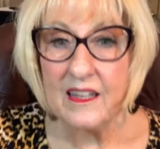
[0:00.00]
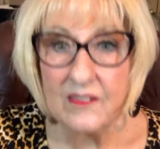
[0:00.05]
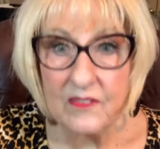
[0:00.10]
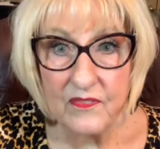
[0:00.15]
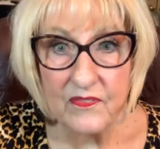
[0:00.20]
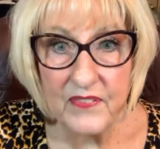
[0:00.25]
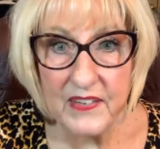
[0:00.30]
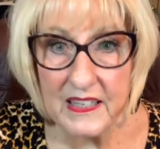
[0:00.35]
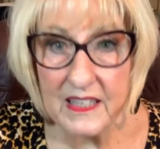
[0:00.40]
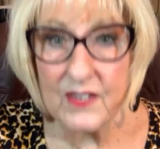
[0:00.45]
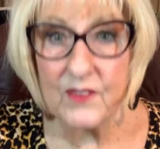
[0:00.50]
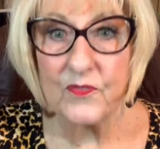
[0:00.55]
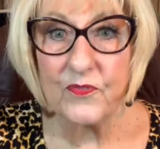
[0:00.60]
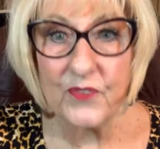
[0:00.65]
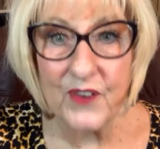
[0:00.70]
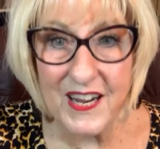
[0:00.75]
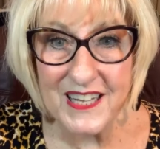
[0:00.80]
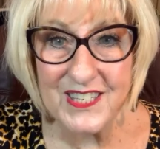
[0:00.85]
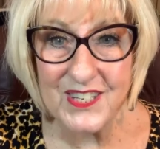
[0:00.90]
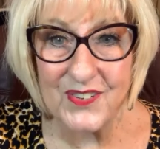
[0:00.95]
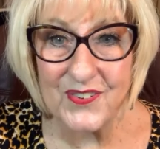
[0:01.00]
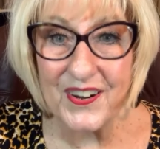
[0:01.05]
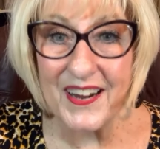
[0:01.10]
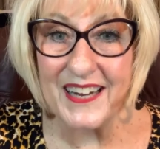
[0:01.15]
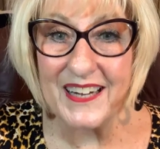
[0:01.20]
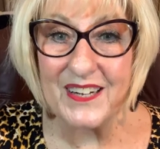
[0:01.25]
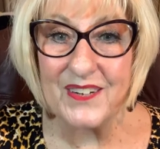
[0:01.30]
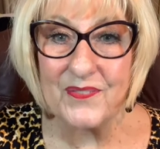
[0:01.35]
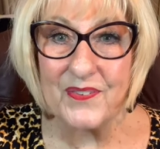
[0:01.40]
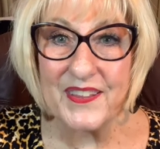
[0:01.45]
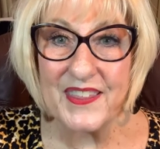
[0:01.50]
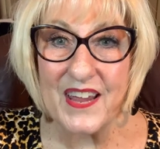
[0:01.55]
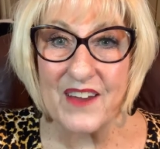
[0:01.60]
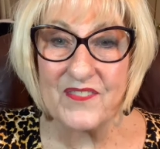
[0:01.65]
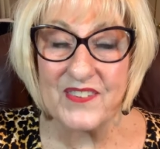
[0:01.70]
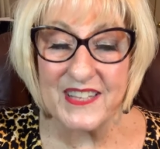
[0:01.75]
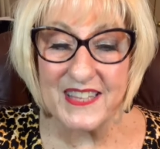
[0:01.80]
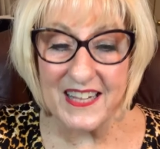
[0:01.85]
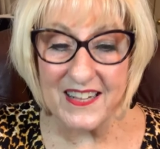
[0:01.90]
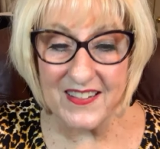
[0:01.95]
feeling frustrated with
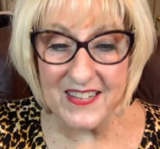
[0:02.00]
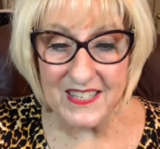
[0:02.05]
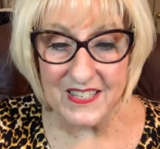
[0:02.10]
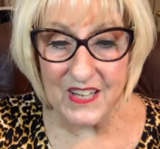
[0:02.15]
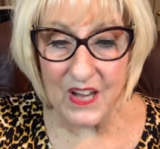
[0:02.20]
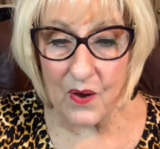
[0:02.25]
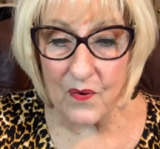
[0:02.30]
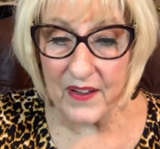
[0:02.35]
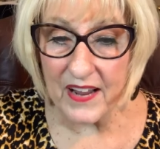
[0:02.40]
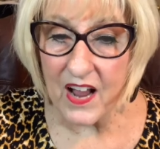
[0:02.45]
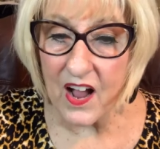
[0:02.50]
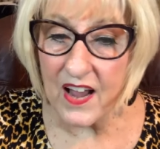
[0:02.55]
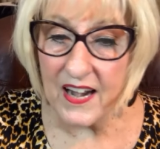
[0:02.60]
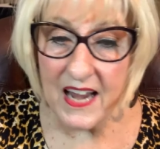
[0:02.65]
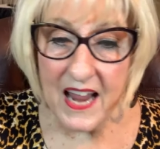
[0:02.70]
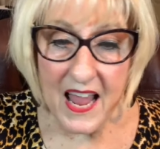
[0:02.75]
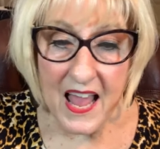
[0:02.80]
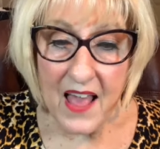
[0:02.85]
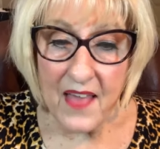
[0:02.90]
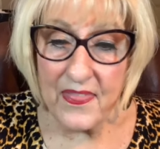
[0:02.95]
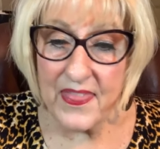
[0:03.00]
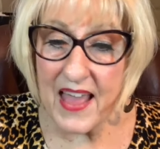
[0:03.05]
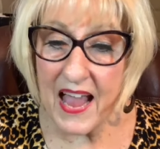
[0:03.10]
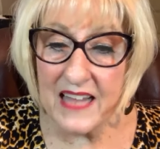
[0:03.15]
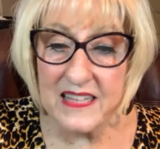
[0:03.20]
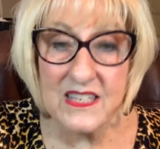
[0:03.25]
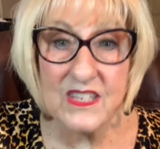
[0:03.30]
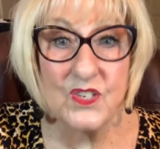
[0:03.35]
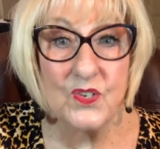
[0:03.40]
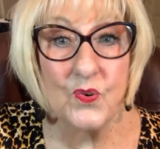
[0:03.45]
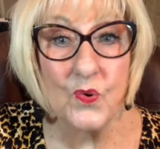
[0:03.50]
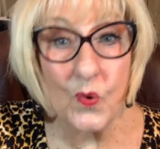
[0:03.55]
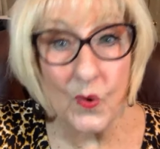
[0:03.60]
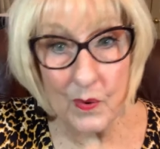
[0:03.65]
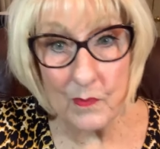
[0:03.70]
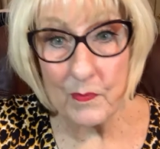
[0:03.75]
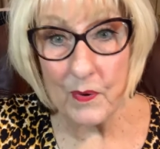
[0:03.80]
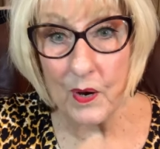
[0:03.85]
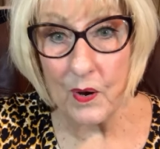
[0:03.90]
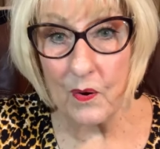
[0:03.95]
everything that's going on, that's
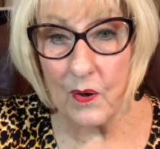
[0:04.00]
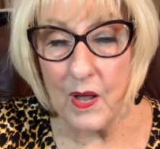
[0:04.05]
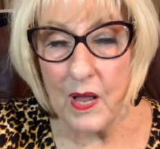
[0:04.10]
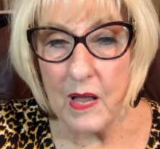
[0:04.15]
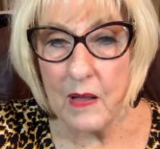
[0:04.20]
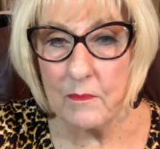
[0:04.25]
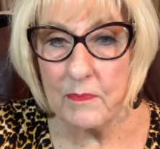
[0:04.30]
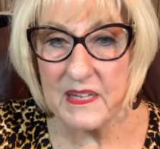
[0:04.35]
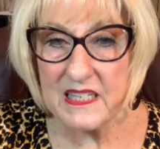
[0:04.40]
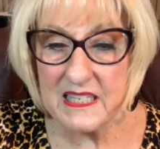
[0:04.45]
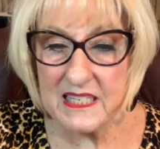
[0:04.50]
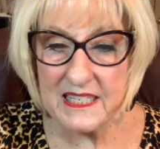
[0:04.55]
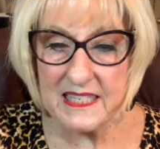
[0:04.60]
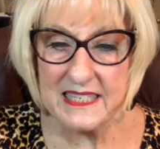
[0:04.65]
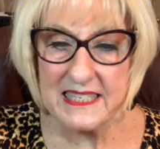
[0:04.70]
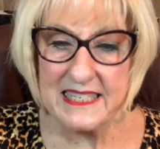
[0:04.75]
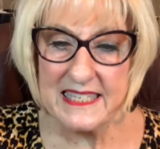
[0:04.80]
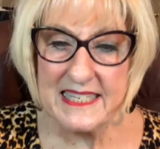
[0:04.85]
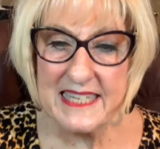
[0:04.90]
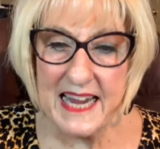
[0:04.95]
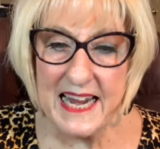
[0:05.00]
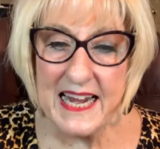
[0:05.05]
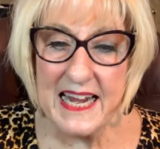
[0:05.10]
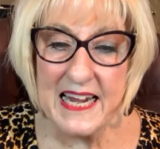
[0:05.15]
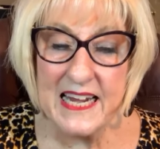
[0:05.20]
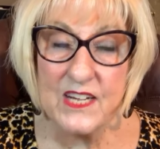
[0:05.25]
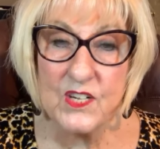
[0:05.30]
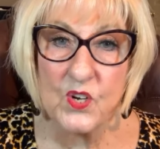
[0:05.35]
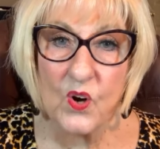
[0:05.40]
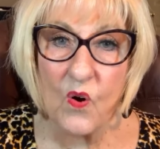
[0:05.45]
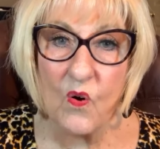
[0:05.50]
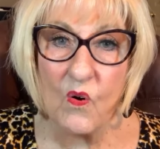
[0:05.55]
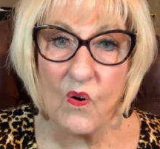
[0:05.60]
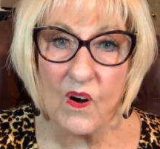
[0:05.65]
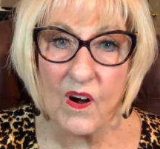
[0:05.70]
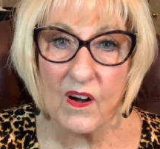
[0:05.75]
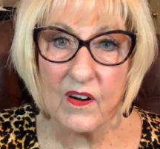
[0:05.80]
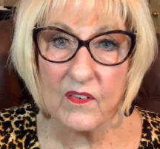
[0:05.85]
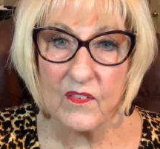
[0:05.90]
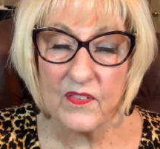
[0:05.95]
normal. But sustained,
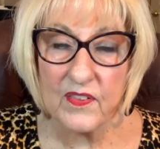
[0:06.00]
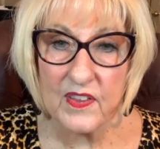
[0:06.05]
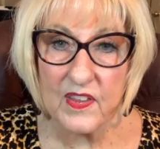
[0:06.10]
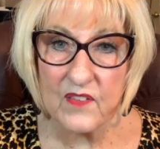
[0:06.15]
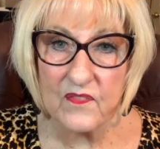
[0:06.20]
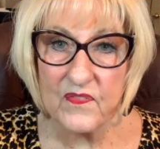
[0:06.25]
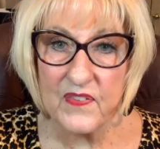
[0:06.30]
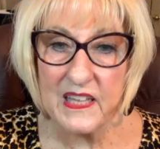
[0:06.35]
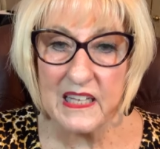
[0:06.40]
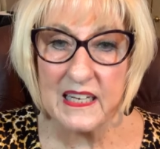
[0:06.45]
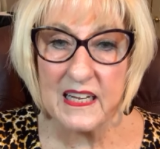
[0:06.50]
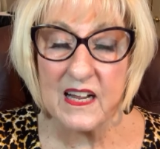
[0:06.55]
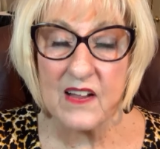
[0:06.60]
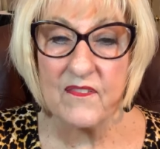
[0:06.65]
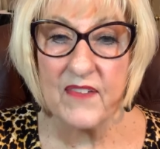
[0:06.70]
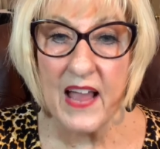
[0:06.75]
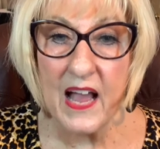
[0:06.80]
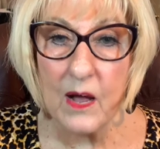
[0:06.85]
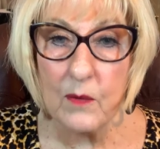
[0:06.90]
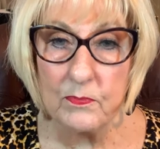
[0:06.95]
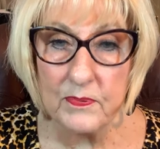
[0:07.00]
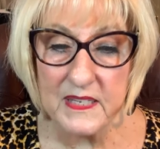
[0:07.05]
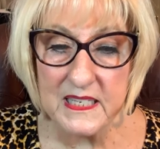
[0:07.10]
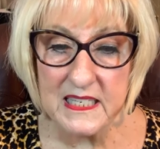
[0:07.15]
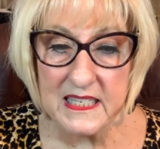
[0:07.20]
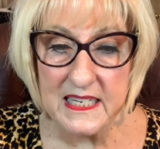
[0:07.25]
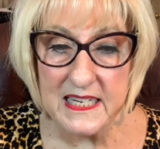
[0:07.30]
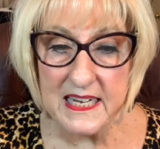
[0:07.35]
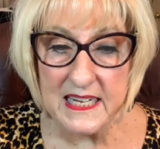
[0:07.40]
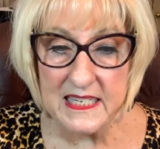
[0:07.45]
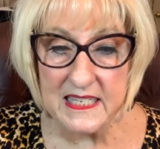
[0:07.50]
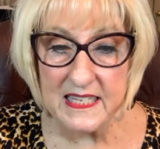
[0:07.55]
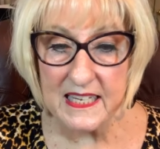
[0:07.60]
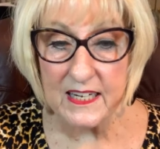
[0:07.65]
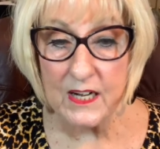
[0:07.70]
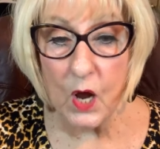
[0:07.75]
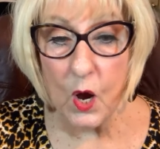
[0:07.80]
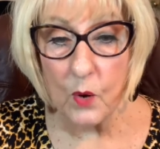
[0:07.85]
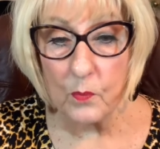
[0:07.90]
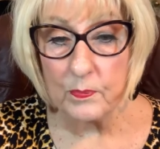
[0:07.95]
or the feeling of helplessness and
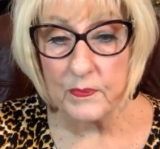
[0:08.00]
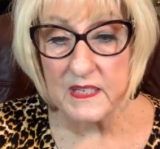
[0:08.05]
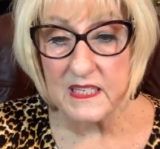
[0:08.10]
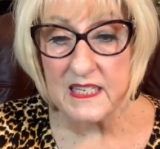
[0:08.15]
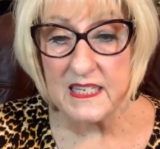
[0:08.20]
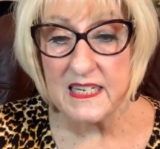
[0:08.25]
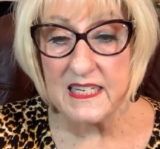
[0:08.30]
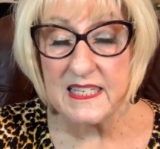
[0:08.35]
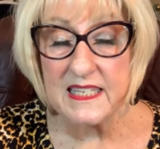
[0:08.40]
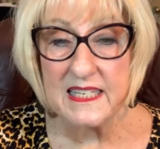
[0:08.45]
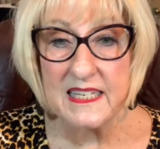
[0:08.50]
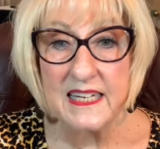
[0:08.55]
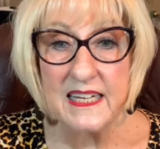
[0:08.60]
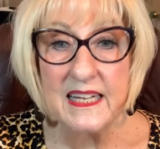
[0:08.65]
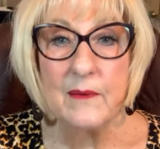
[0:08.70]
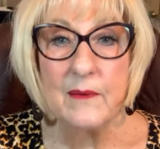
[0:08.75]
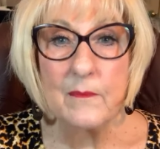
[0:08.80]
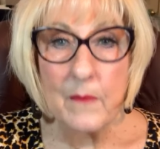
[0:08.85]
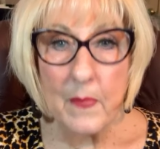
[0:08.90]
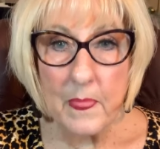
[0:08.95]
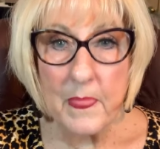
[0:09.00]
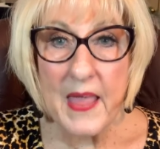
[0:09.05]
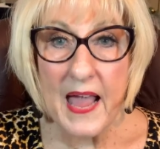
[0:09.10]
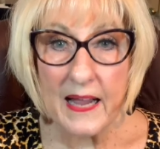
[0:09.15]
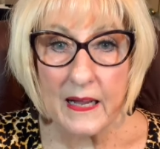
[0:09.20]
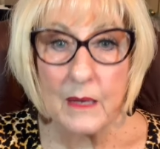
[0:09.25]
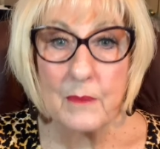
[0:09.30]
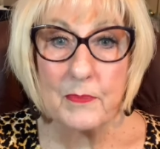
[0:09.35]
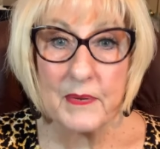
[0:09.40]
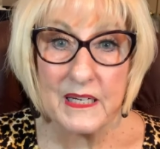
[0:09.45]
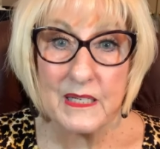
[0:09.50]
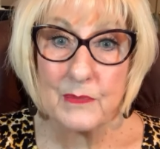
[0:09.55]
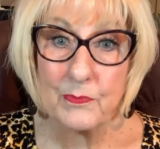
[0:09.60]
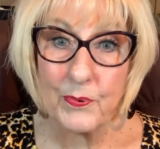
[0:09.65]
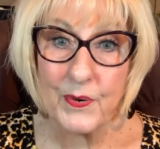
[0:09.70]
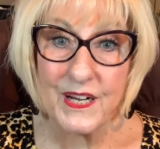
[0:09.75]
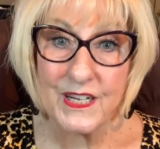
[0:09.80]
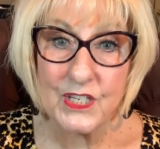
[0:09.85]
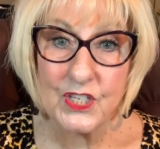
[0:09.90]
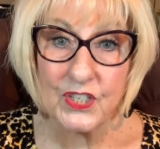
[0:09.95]
hopelessness, that could be
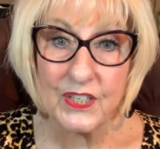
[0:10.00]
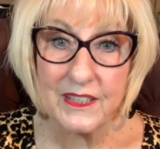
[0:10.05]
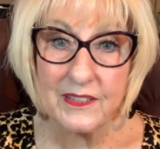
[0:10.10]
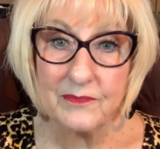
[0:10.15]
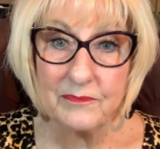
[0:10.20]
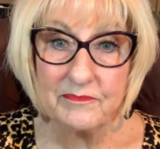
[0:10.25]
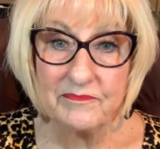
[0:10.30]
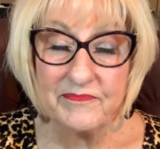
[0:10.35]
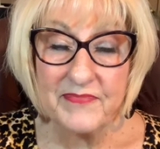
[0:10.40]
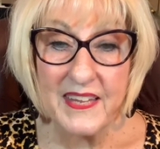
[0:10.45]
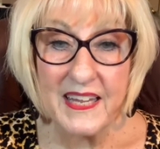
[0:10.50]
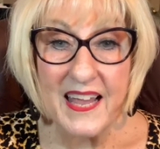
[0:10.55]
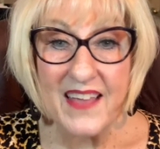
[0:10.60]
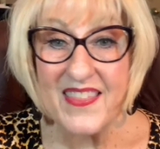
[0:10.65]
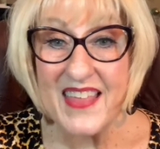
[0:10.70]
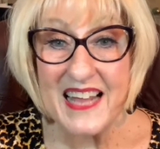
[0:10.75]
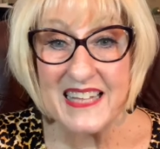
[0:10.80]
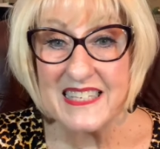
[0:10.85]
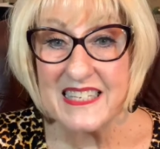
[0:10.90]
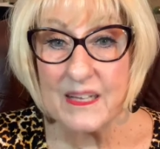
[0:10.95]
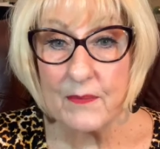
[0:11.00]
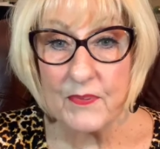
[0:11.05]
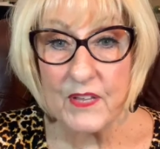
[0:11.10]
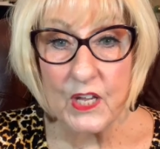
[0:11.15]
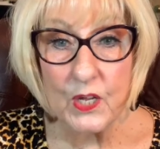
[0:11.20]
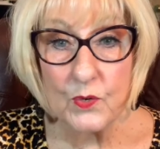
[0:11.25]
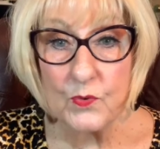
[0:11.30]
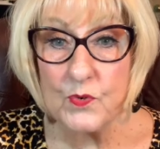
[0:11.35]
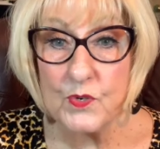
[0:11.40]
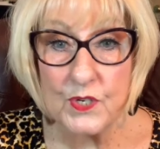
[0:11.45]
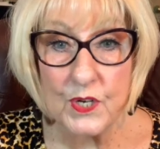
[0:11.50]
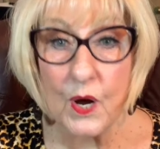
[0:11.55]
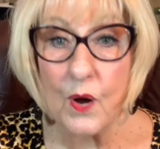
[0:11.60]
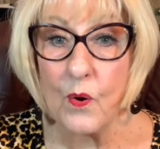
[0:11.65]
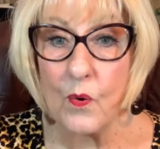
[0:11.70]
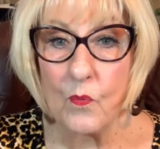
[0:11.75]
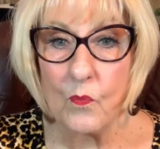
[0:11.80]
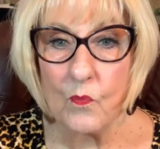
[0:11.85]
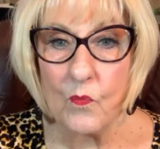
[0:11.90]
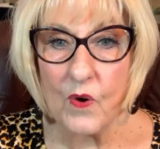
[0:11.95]
depression. And that's something you
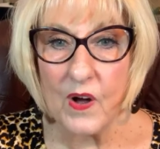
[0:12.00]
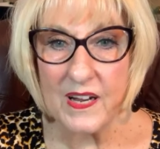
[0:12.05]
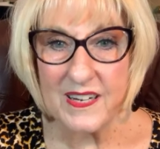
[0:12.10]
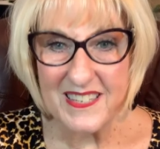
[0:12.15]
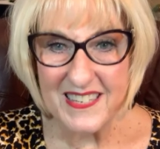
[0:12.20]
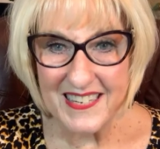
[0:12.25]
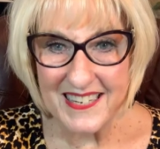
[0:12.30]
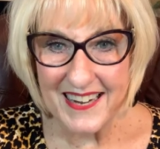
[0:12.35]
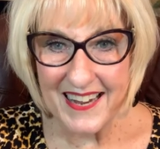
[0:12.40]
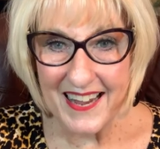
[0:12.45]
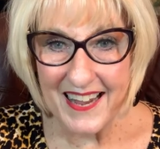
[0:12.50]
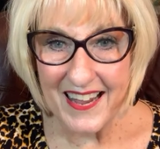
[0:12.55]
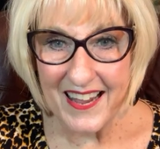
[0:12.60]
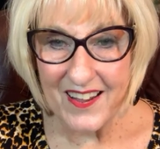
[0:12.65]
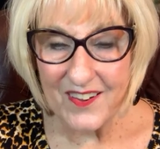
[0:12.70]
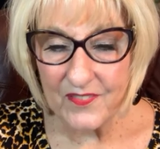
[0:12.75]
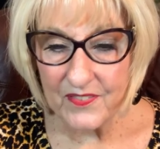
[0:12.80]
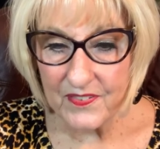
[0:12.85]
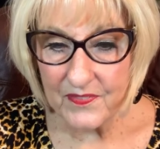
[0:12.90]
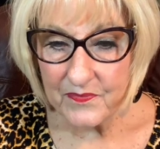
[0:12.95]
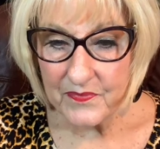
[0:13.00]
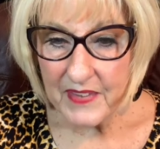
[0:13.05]
don't want to have.